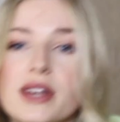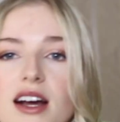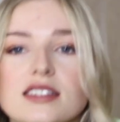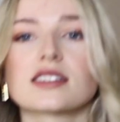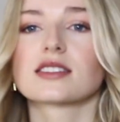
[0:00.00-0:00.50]

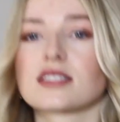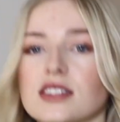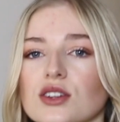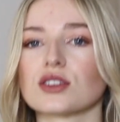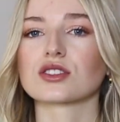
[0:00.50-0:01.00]
Because it's
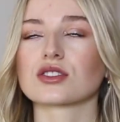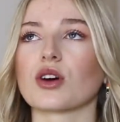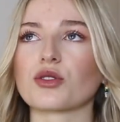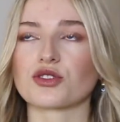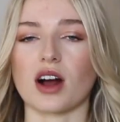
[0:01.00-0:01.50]
still
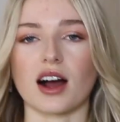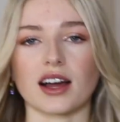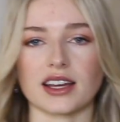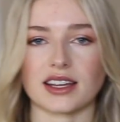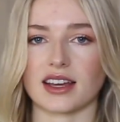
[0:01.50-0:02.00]
so
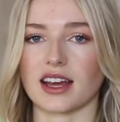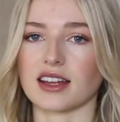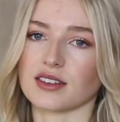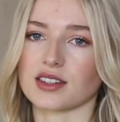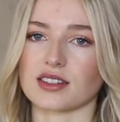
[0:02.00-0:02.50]
dry
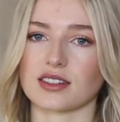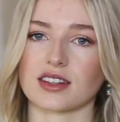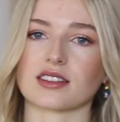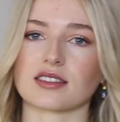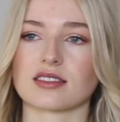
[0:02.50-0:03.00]
and
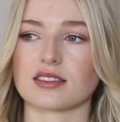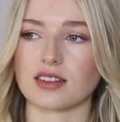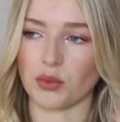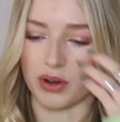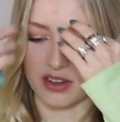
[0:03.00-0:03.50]
it's
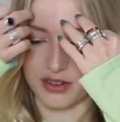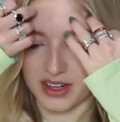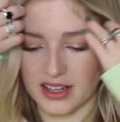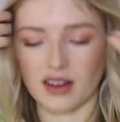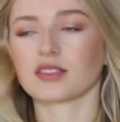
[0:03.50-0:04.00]
still winter
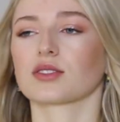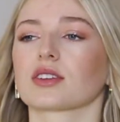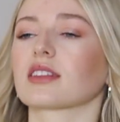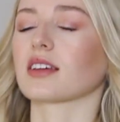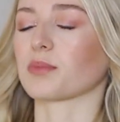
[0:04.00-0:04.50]
right now, it's
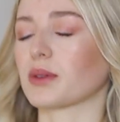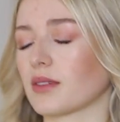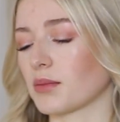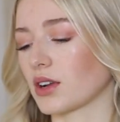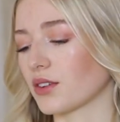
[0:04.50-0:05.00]
only the
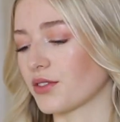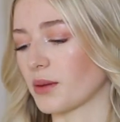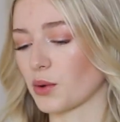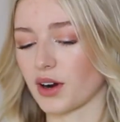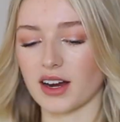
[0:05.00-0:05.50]
middle of
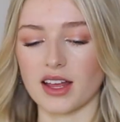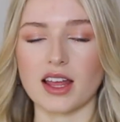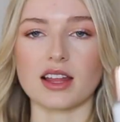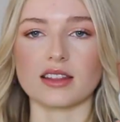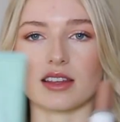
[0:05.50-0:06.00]
February,
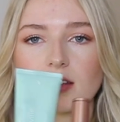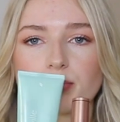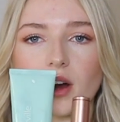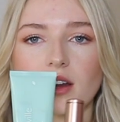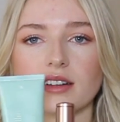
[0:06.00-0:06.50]
these
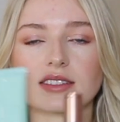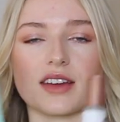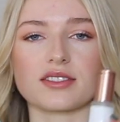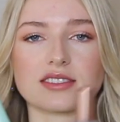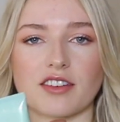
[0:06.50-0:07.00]
products
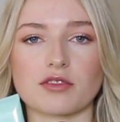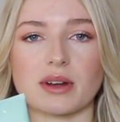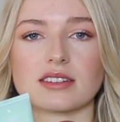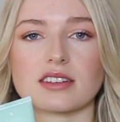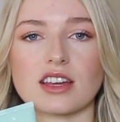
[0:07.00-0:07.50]
have saved
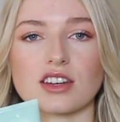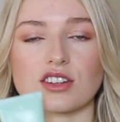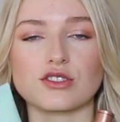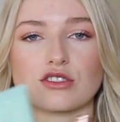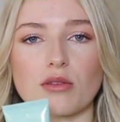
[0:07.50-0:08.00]
my
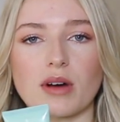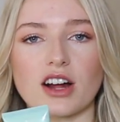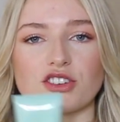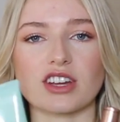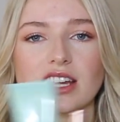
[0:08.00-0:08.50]
skin so
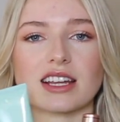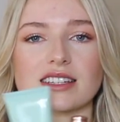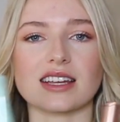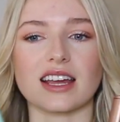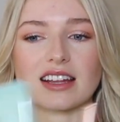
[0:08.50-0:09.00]
much. It
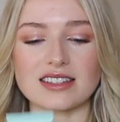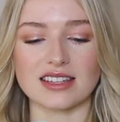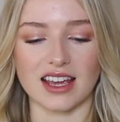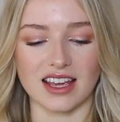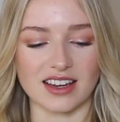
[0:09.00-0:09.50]
is
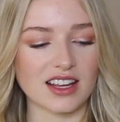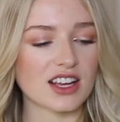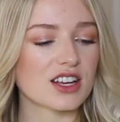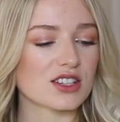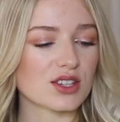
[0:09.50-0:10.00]
insane.
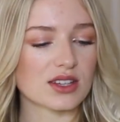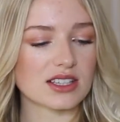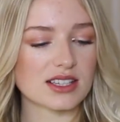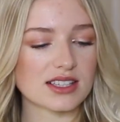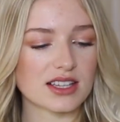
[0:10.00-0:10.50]
So
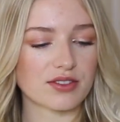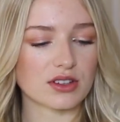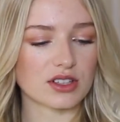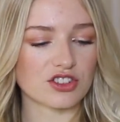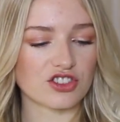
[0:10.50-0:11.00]
this is the
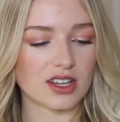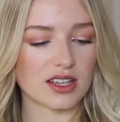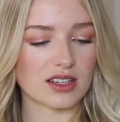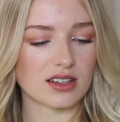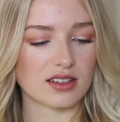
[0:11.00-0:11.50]

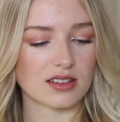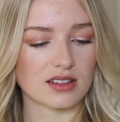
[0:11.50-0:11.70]
Volition